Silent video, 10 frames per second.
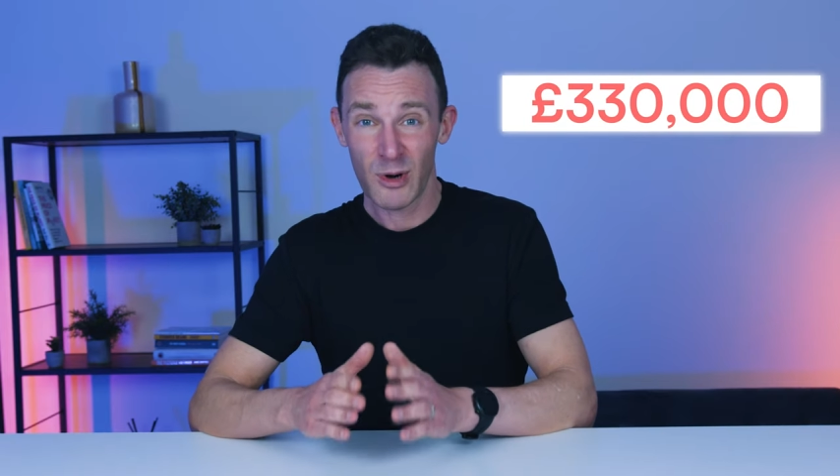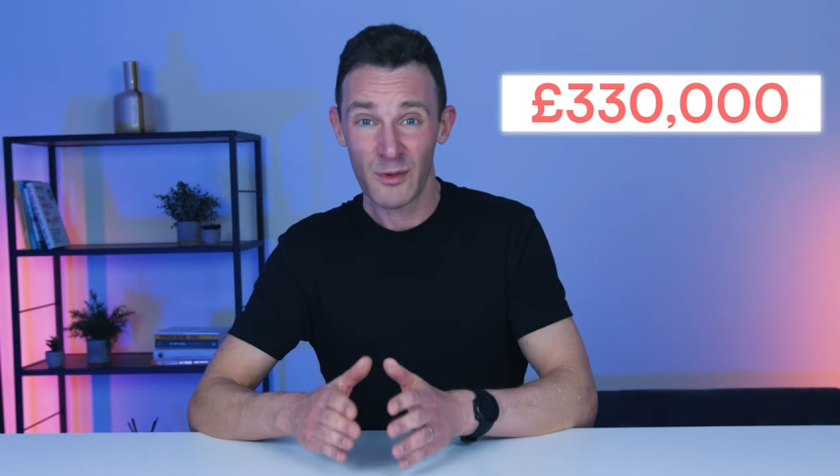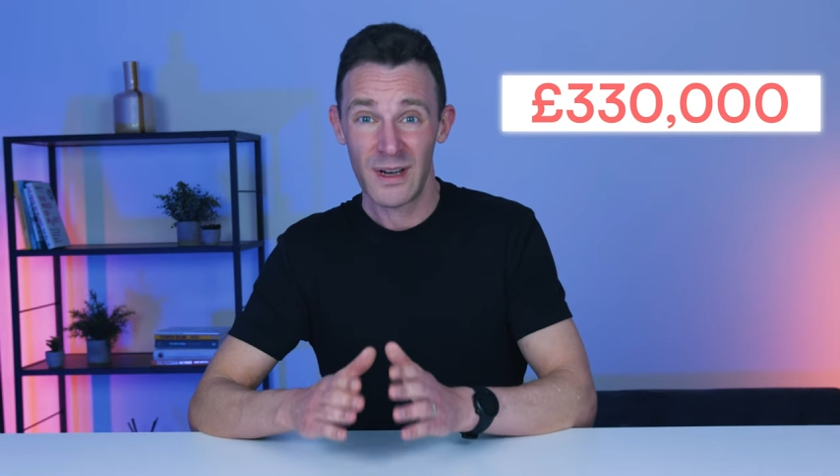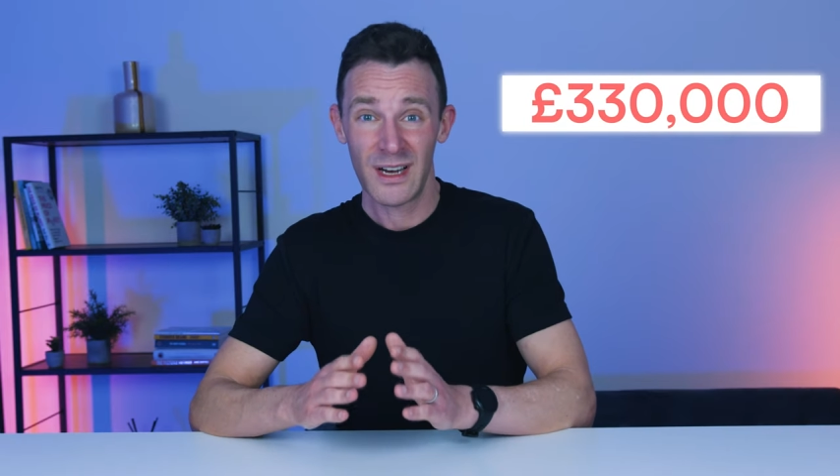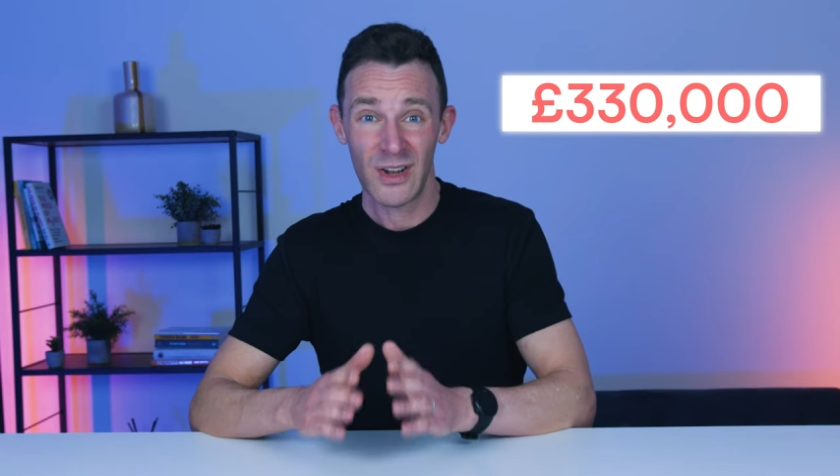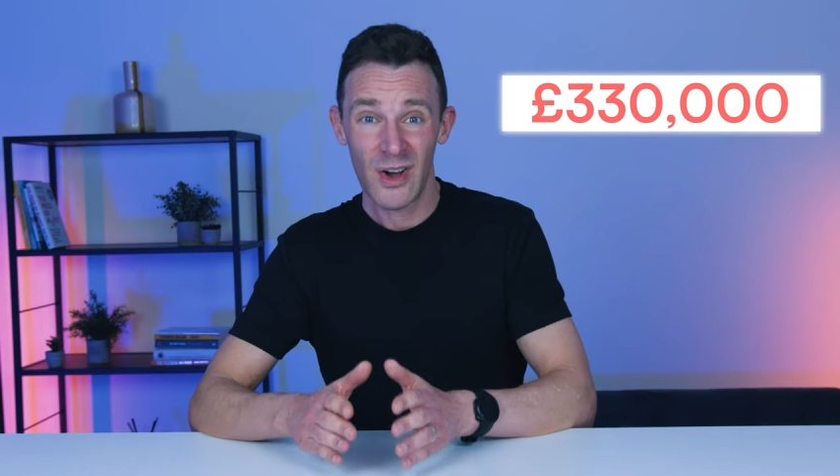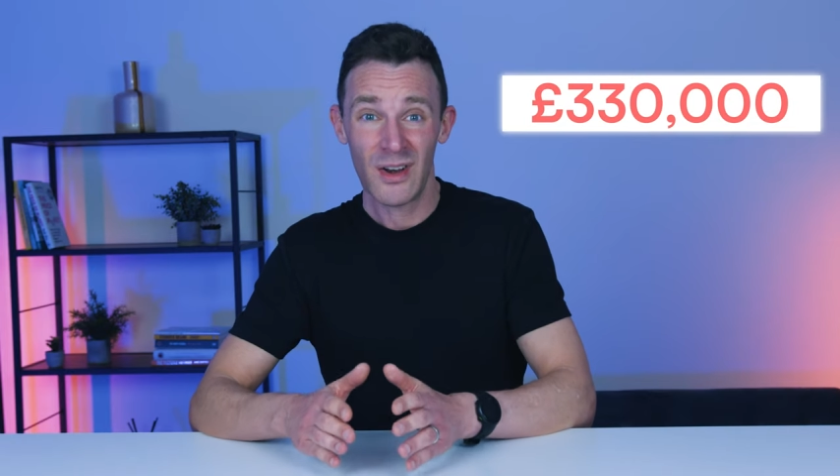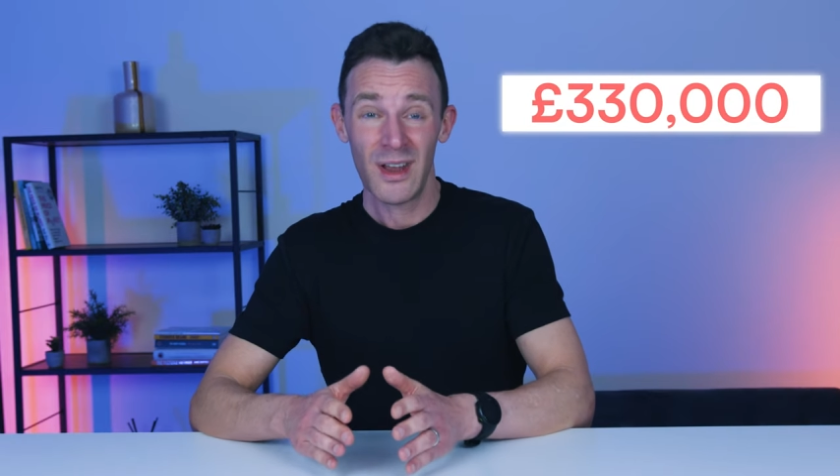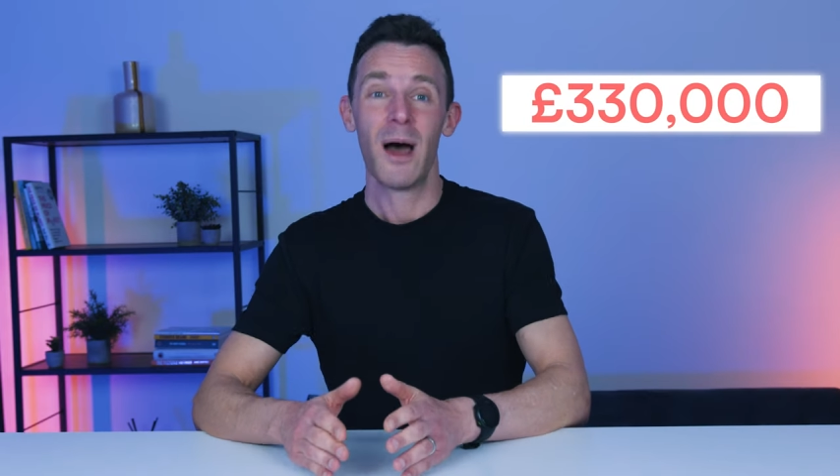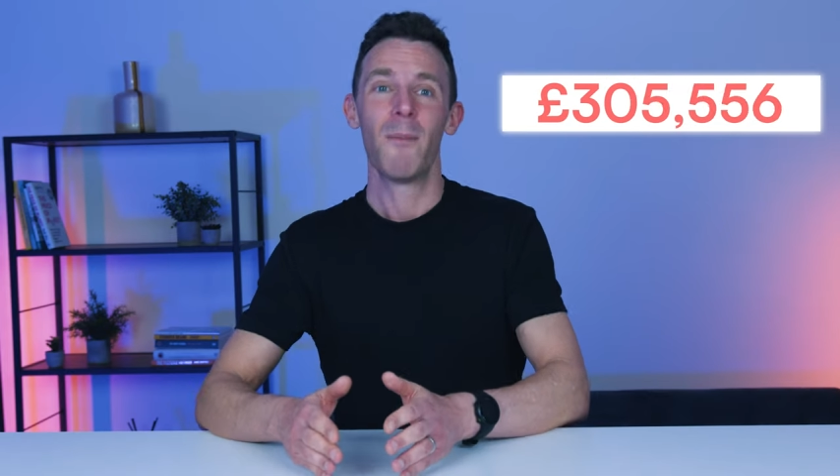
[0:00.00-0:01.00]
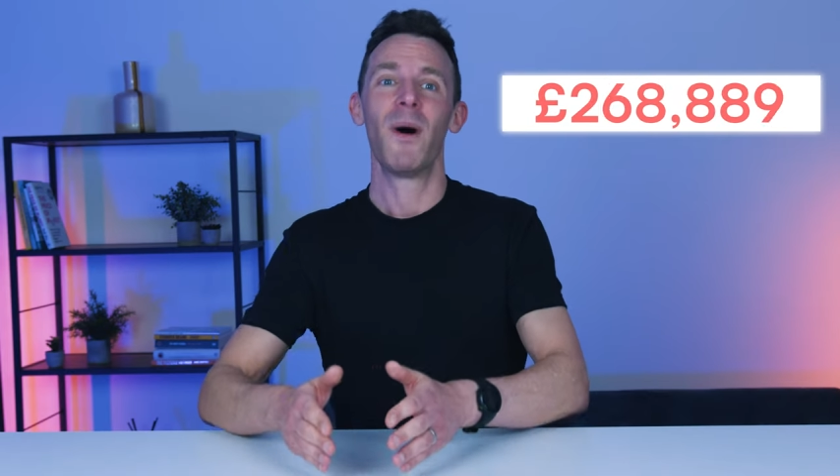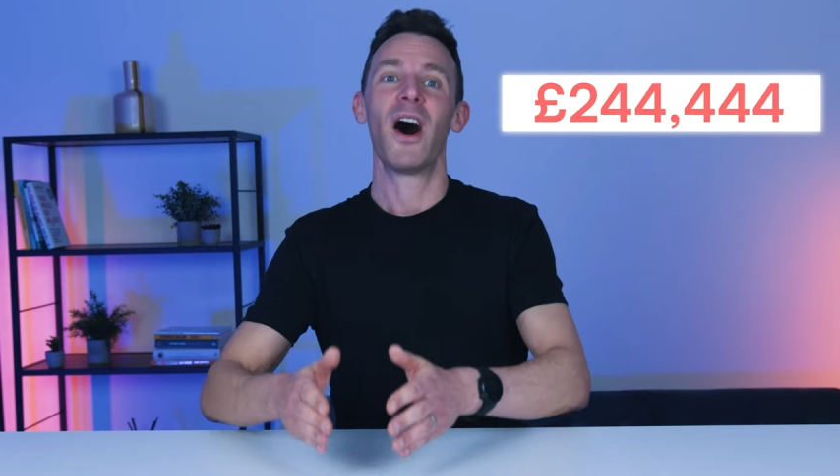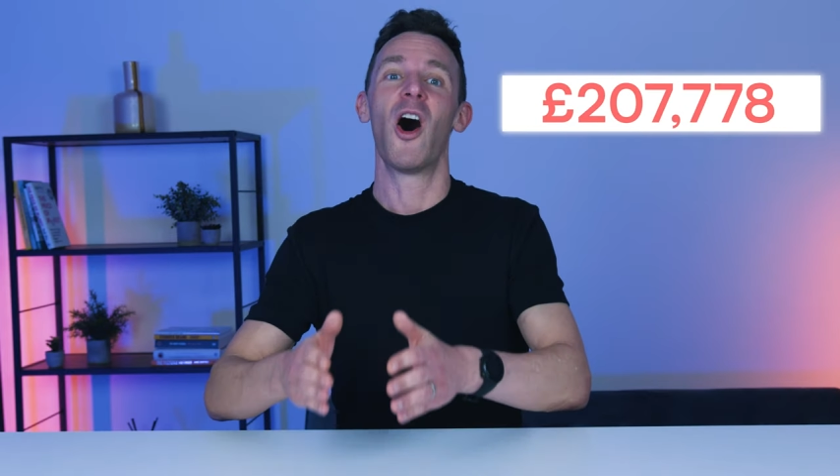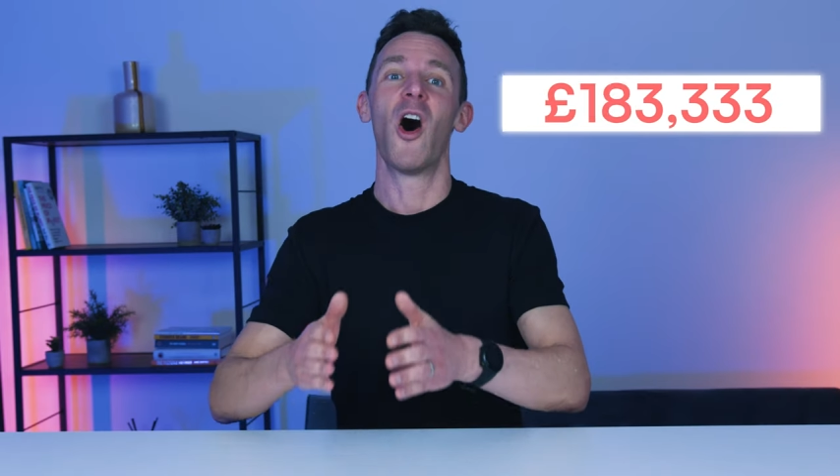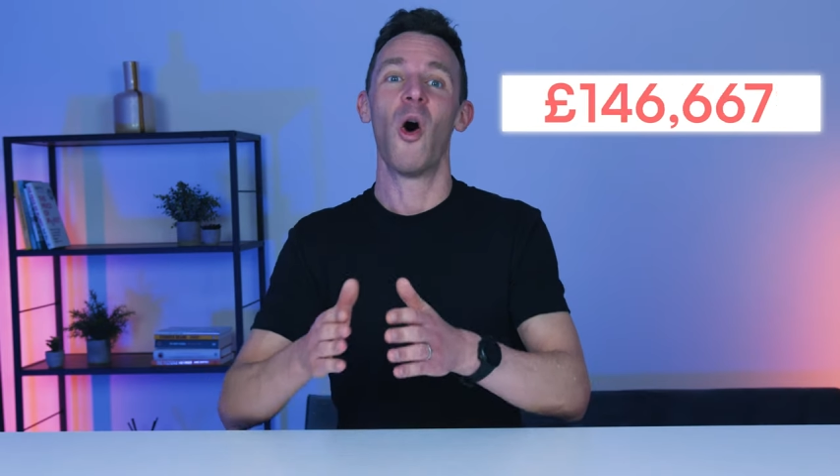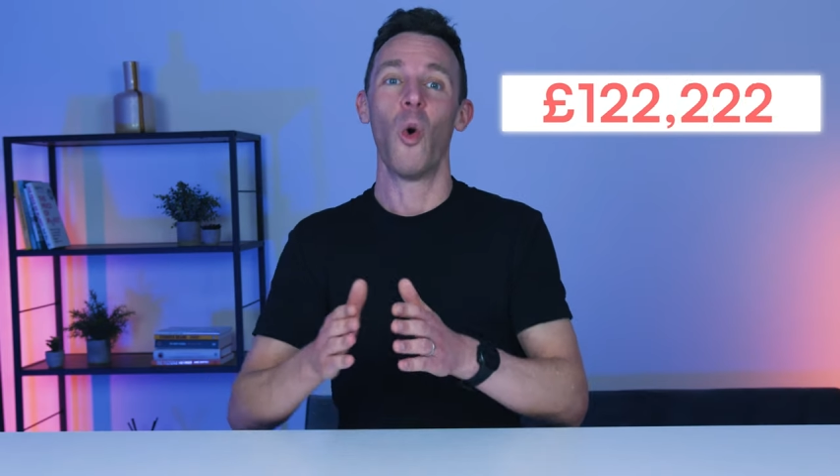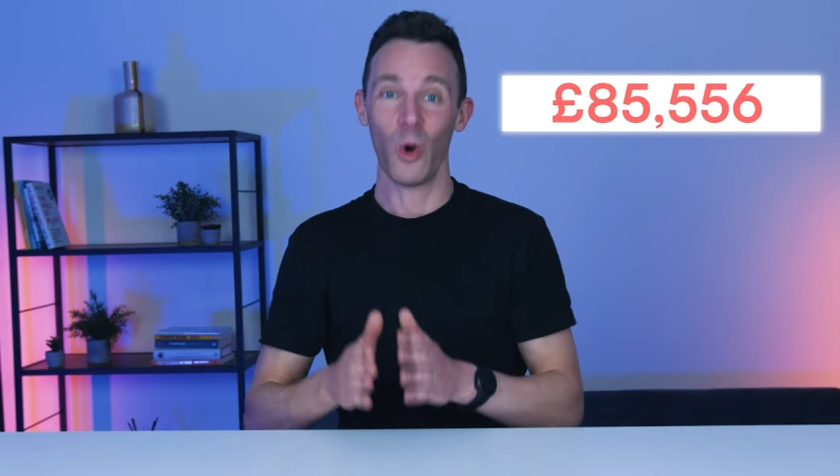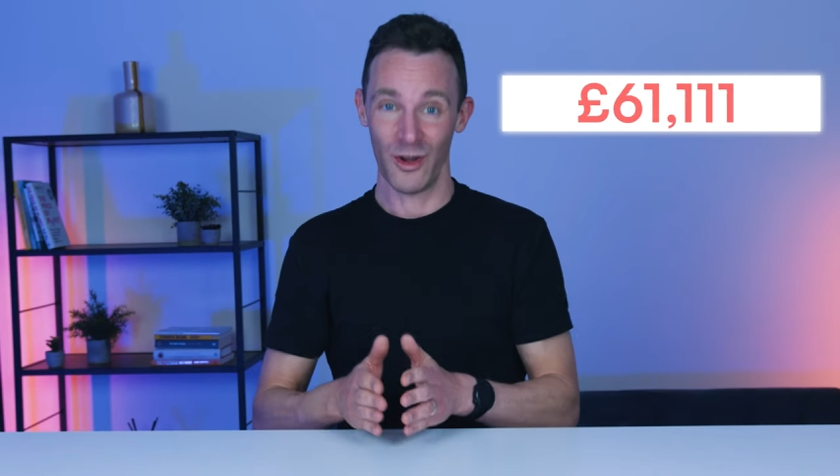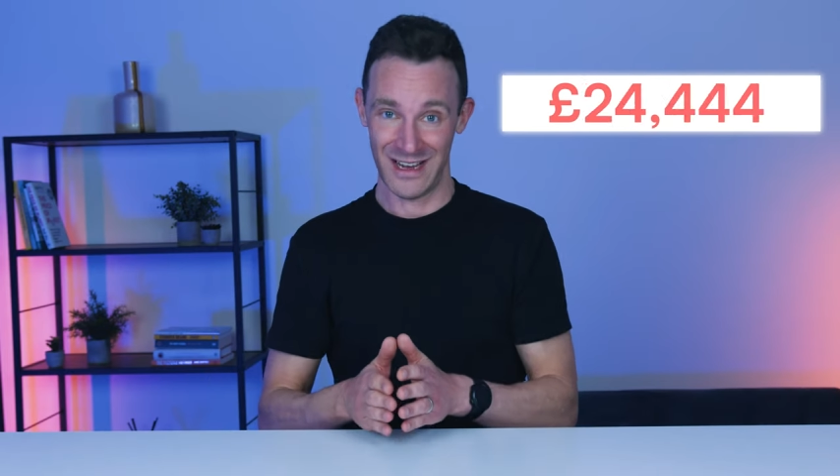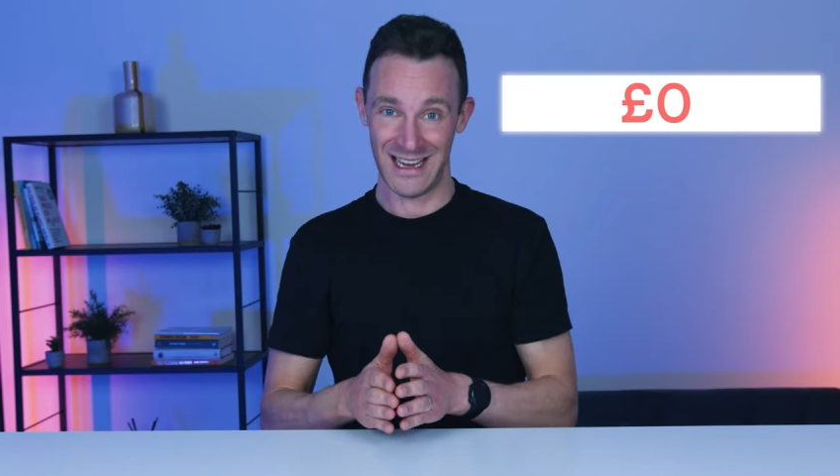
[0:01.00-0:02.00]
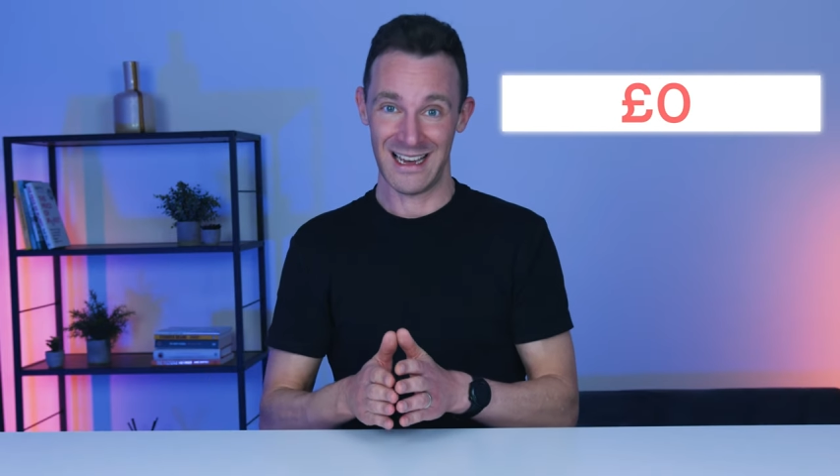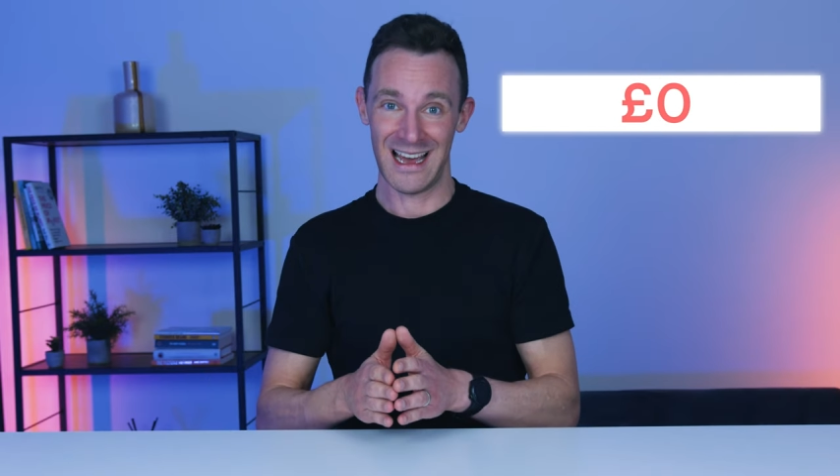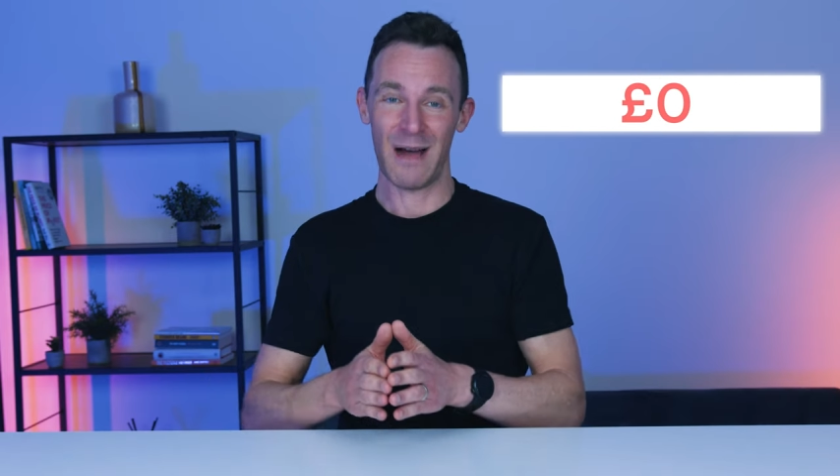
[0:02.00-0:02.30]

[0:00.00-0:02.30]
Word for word: the profit had gone, but all of it.